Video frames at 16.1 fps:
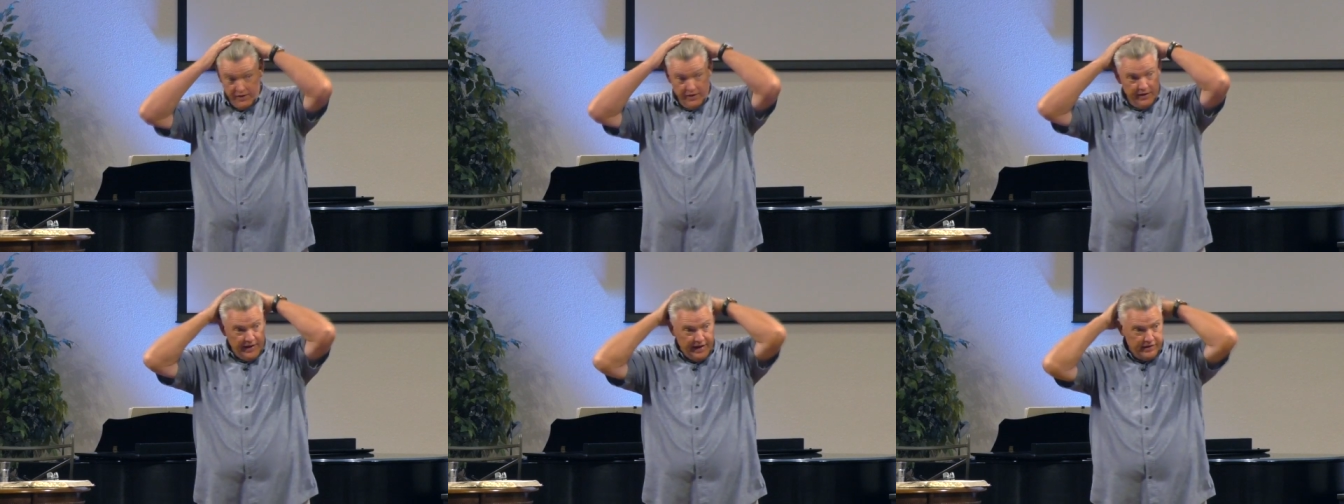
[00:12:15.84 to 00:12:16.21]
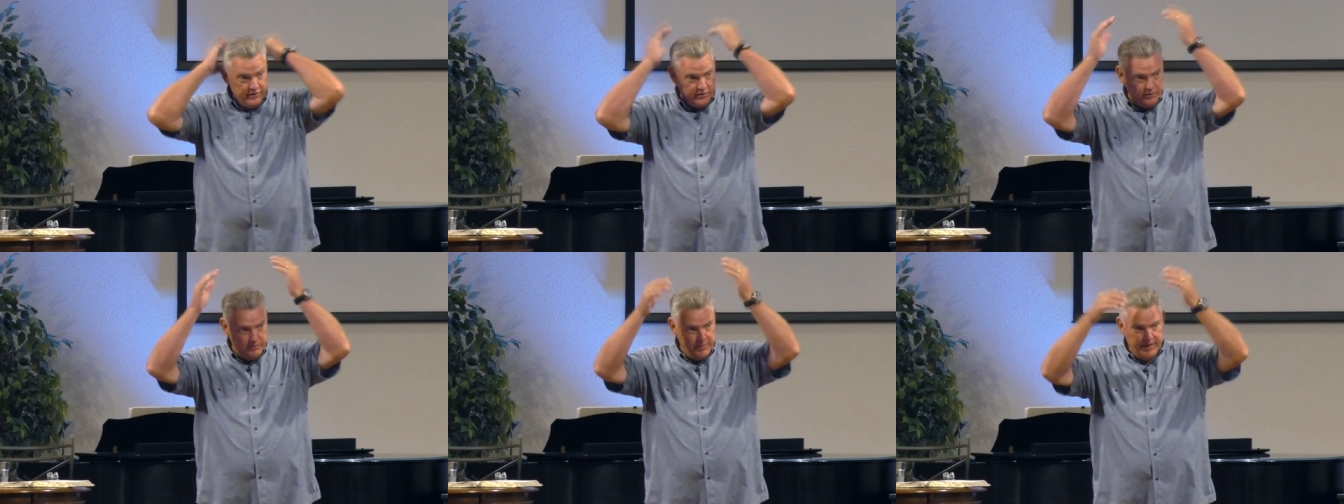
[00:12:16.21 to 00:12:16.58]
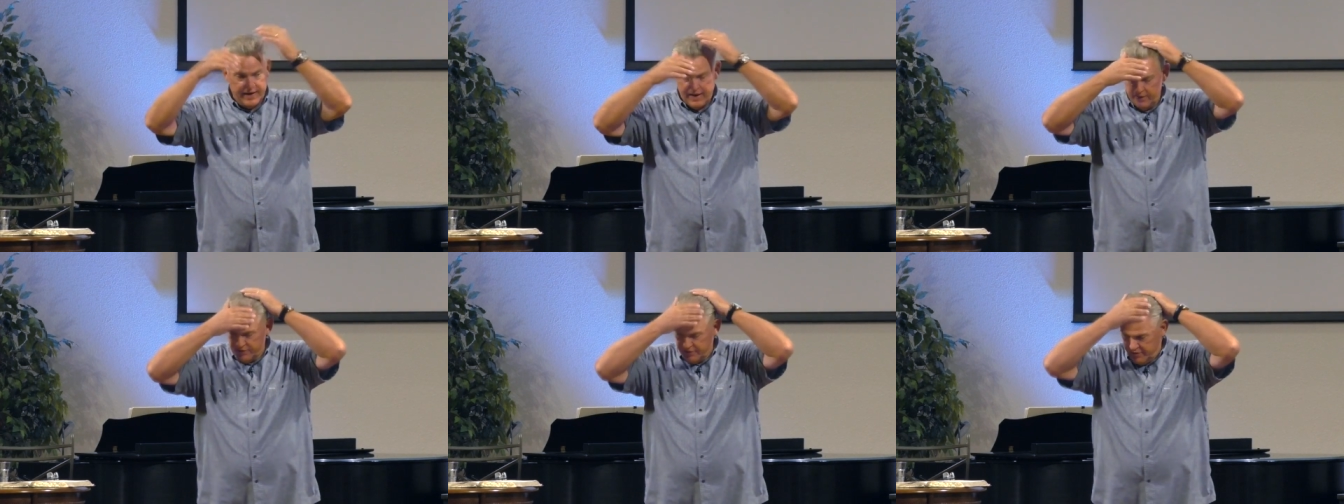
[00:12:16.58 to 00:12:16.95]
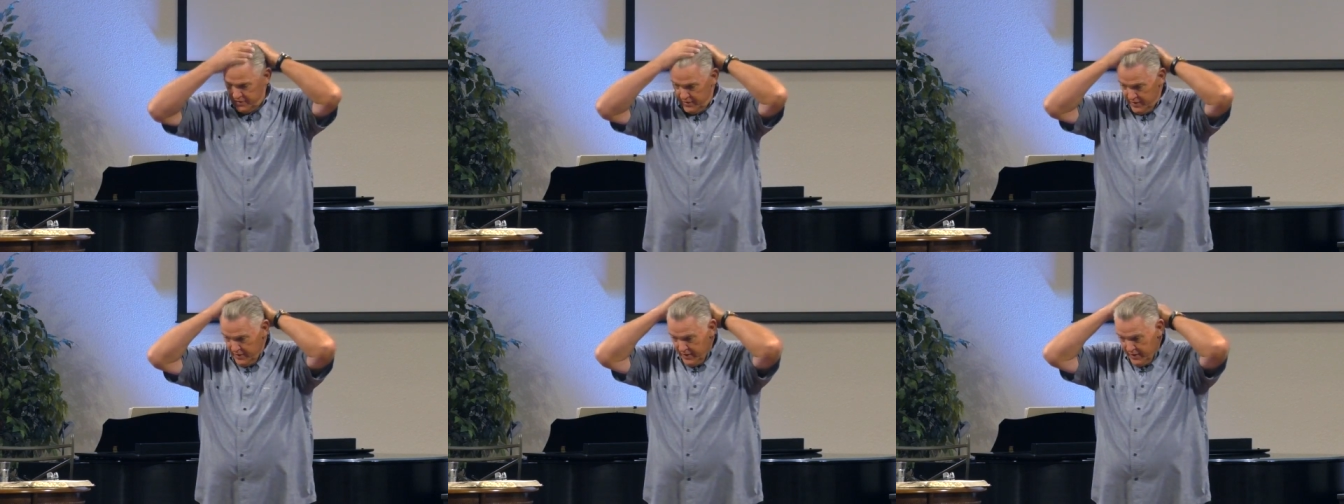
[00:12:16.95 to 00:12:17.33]
a little house; it was a big house,
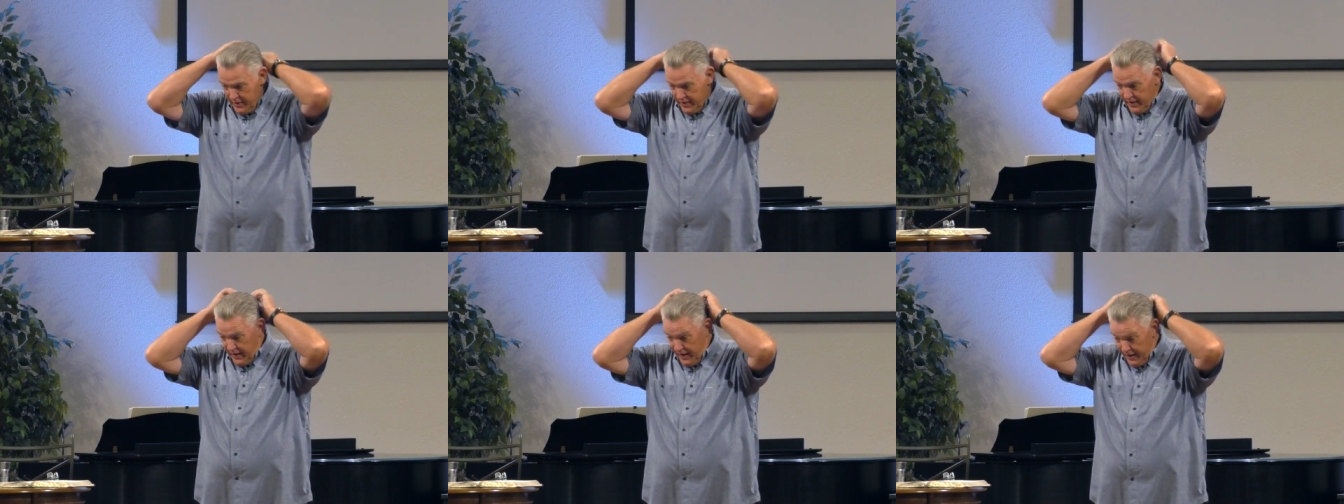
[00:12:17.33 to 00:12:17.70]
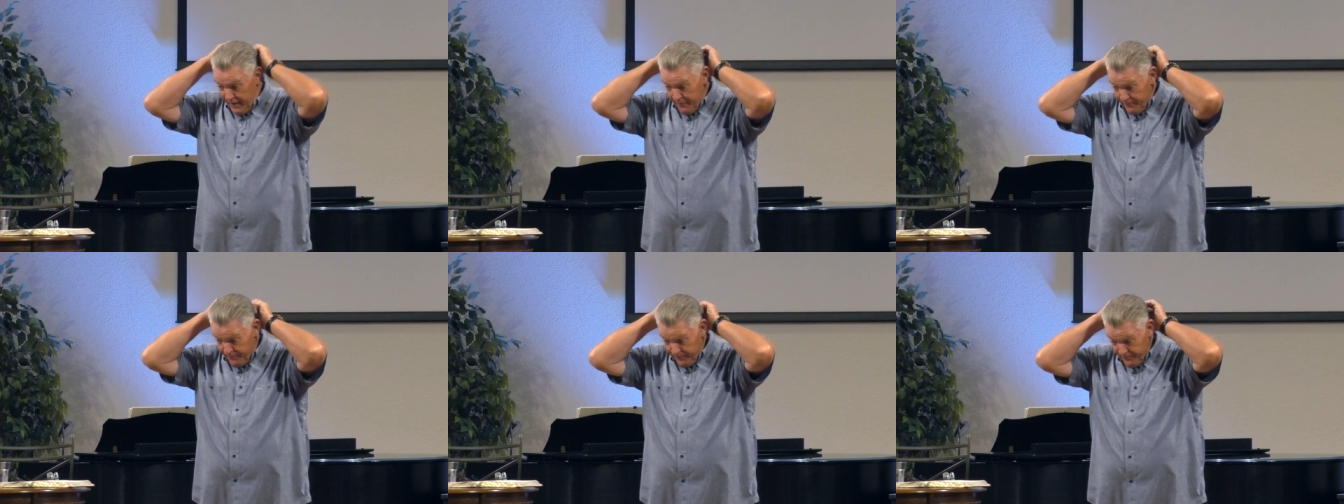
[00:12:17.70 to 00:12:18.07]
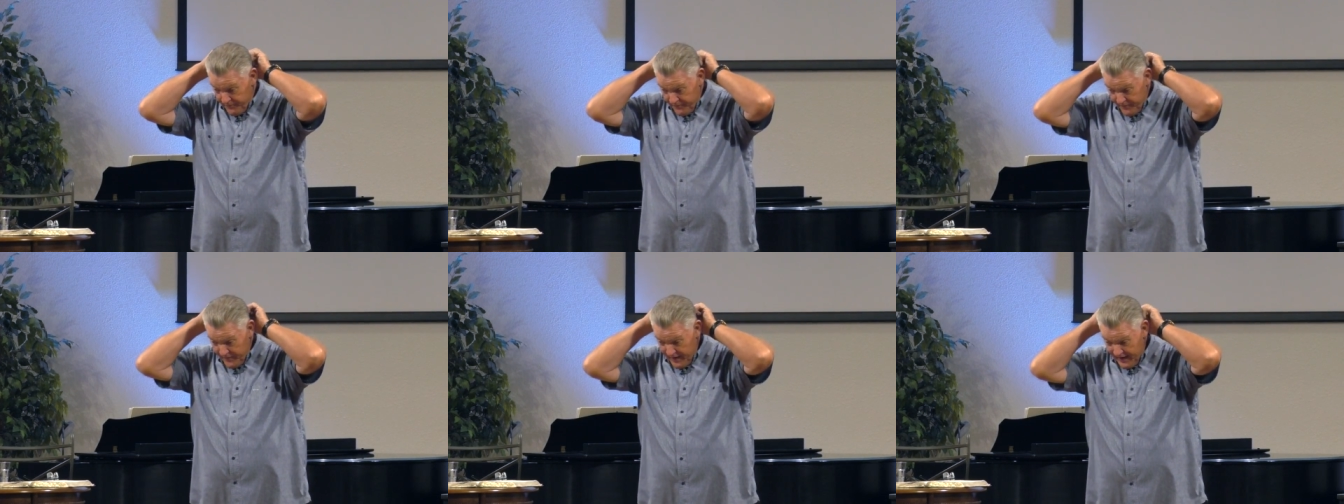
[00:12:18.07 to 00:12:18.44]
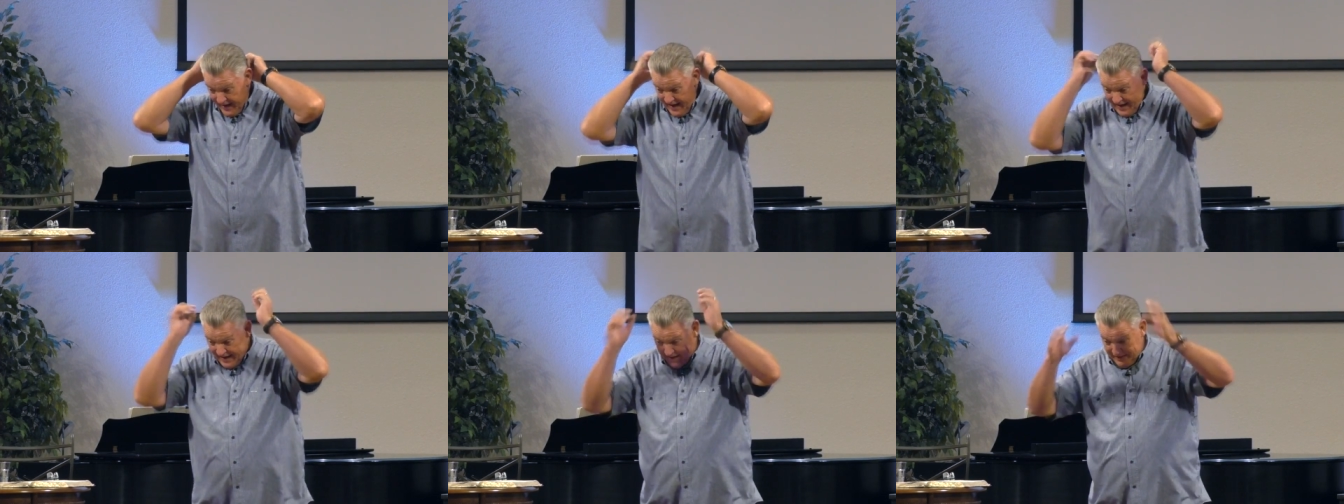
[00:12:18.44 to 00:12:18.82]
um, and
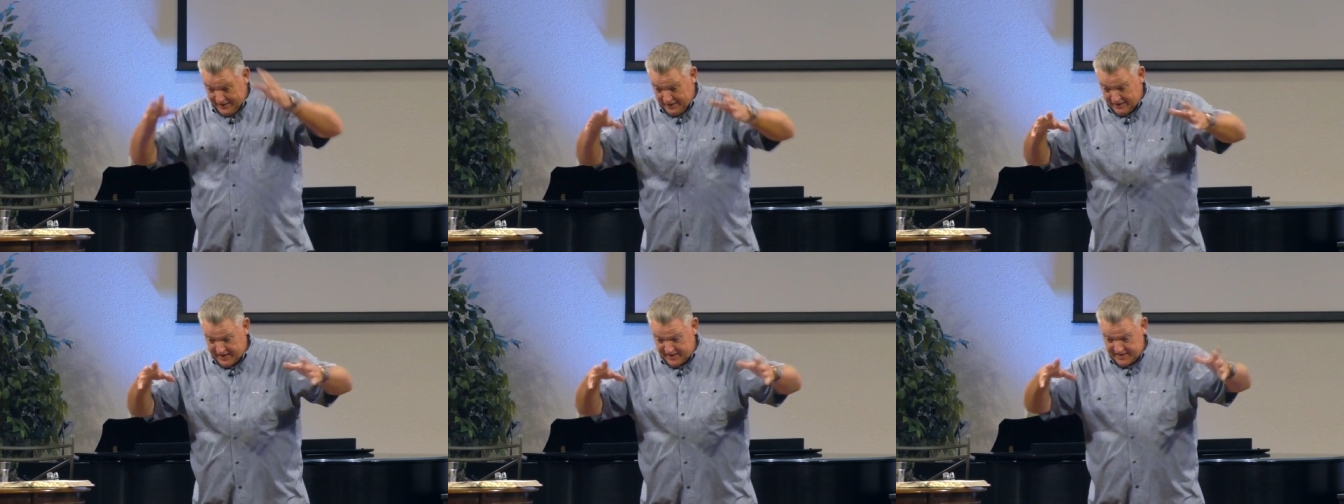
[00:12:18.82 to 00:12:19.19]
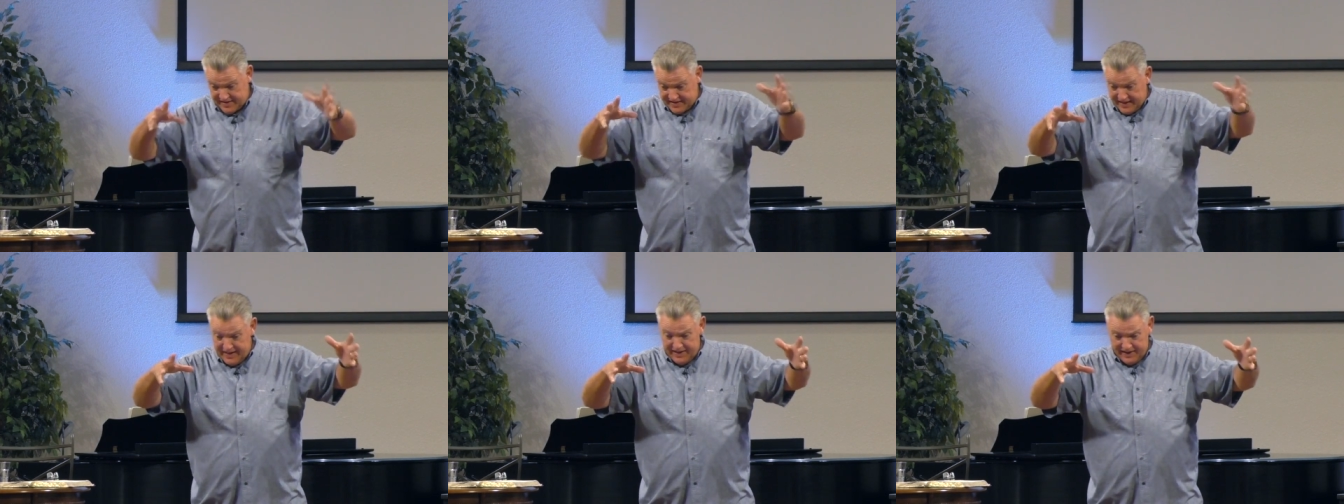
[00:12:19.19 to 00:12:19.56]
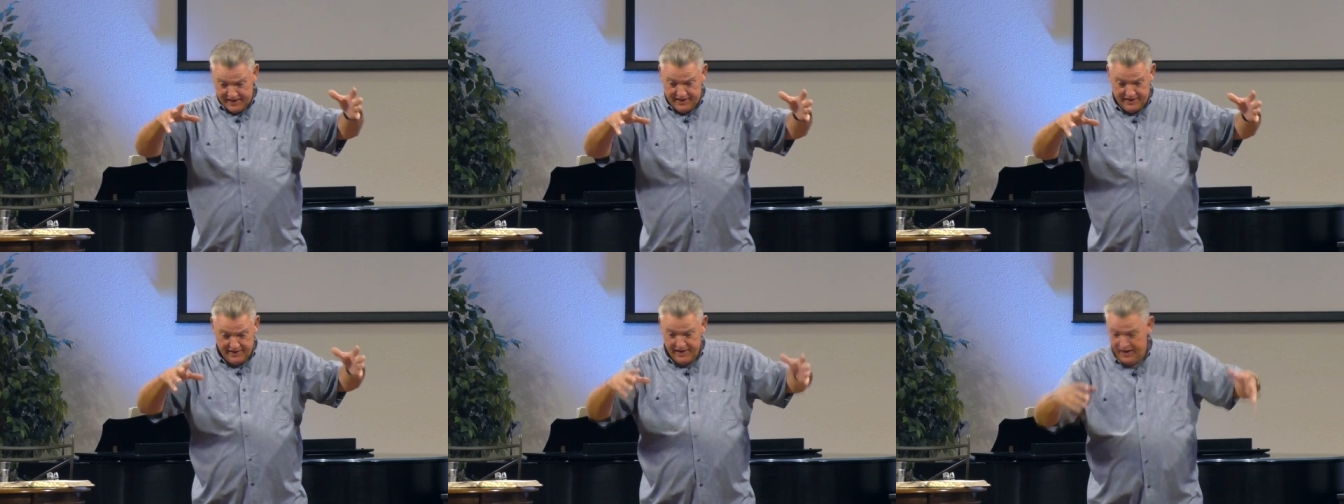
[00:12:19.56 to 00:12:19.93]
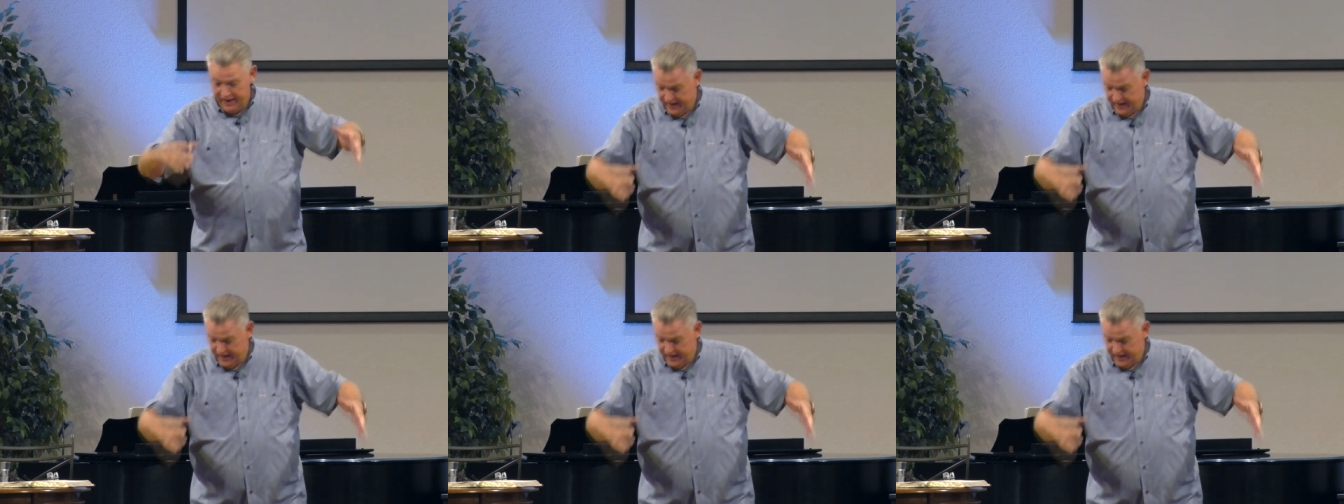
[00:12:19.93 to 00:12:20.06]
it had a little casita.